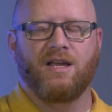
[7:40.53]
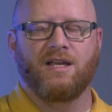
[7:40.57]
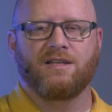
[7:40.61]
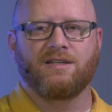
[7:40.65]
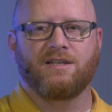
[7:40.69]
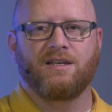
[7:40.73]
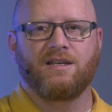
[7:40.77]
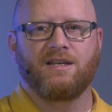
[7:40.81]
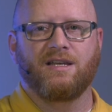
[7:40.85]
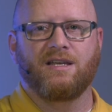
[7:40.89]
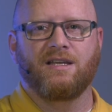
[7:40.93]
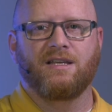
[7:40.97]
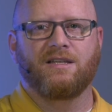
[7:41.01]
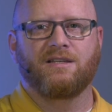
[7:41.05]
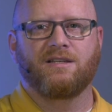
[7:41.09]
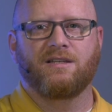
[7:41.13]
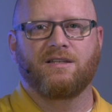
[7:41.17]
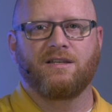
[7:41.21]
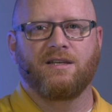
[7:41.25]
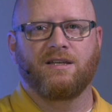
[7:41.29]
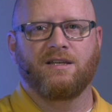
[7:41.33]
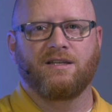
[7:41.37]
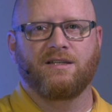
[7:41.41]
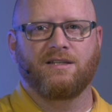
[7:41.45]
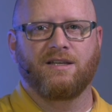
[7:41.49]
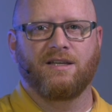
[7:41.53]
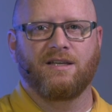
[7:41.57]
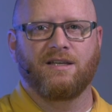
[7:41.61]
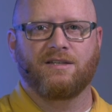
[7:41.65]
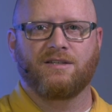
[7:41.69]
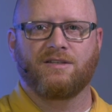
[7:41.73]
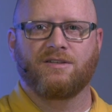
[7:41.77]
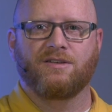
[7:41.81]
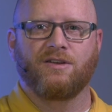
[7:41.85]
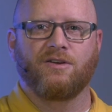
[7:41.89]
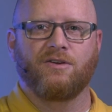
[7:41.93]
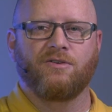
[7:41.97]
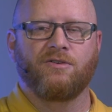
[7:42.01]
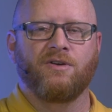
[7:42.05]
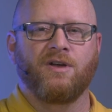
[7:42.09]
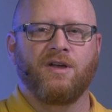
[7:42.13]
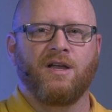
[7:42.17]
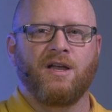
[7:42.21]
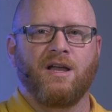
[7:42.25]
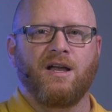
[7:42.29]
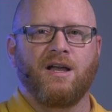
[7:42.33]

as the needs exist, so